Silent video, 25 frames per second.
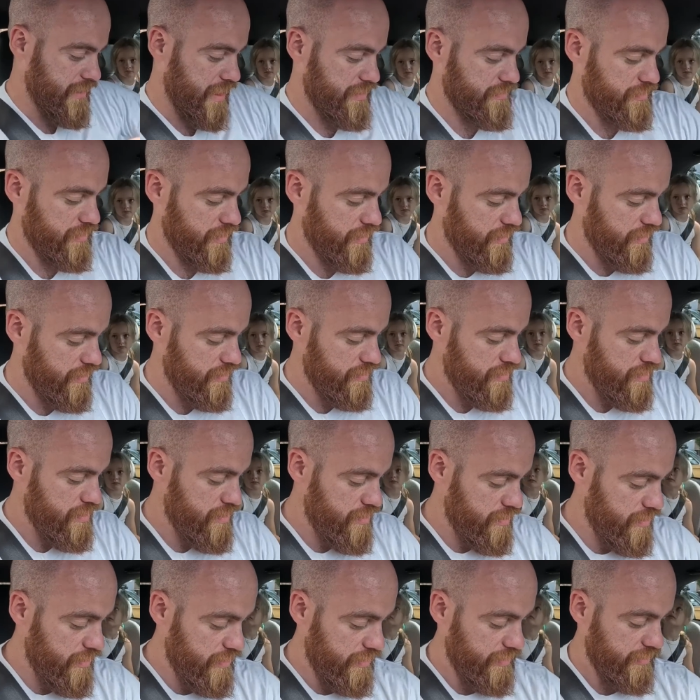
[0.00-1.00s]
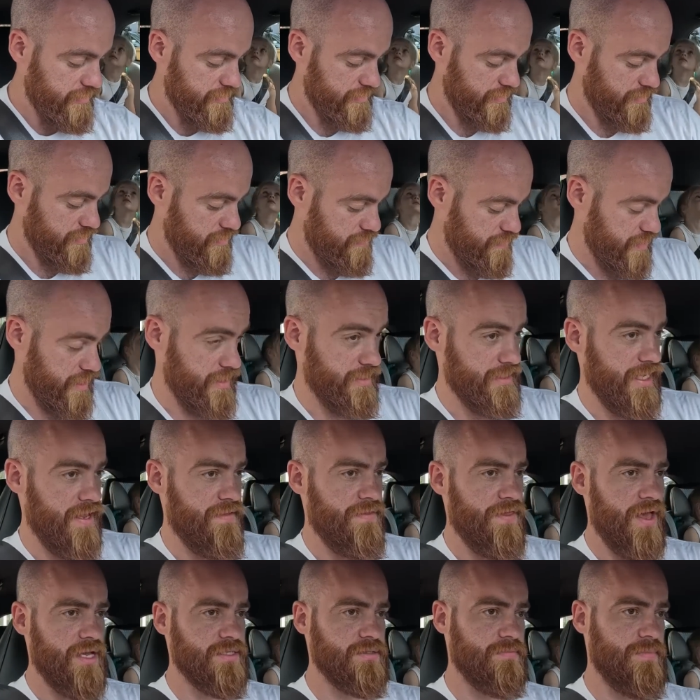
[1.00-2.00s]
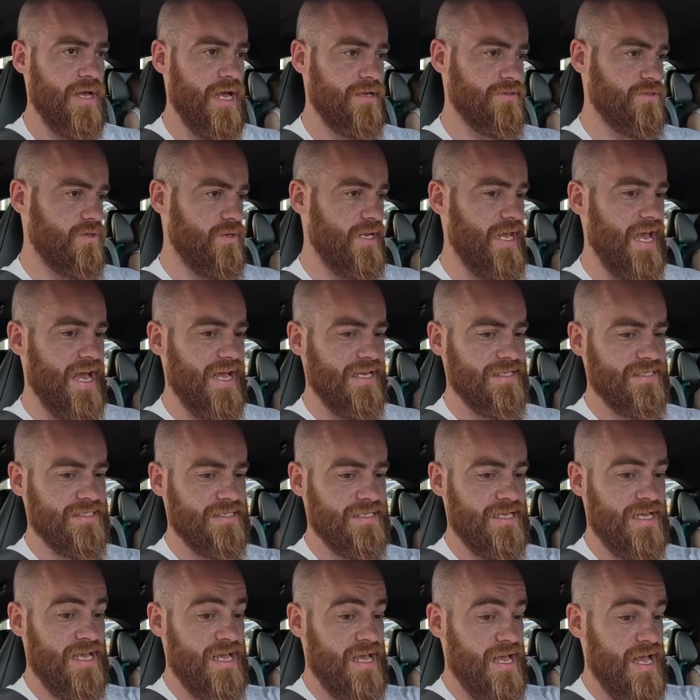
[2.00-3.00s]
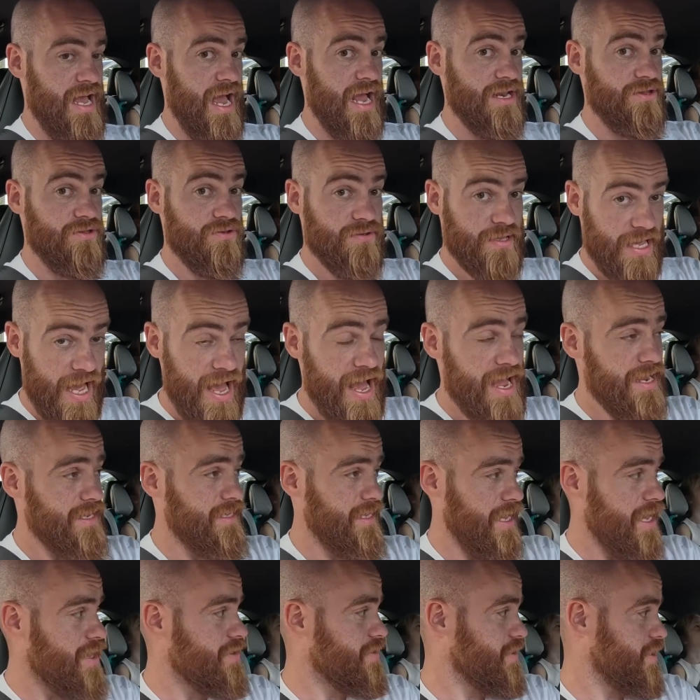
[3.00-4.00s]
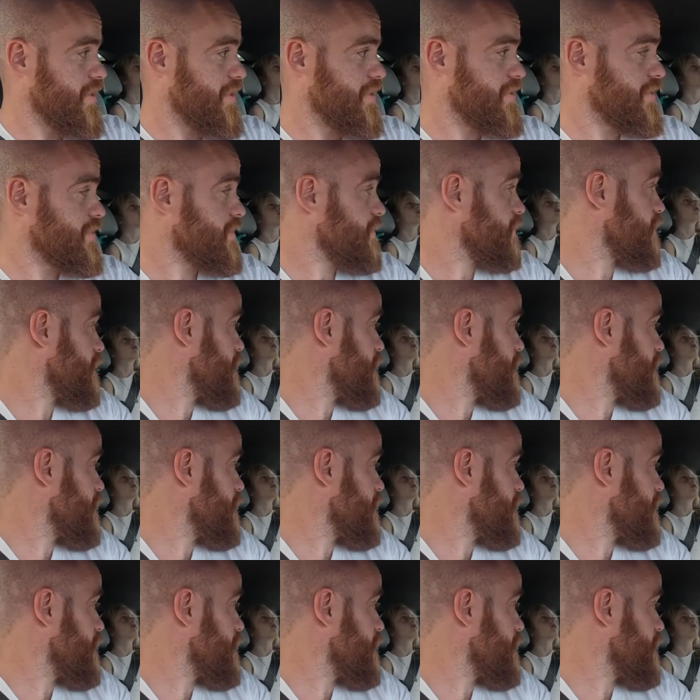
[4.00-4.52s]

dad car is going to be £10,000 or less, and you can get these